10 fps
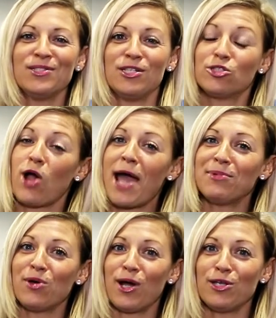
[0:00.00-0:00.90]

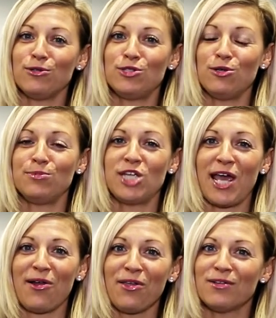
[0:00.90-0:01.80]
subscribe to our YouTube
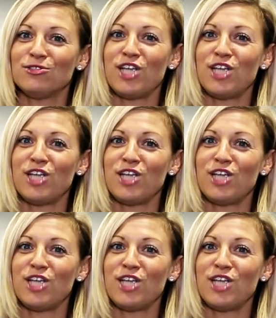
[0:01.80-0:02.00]
channel,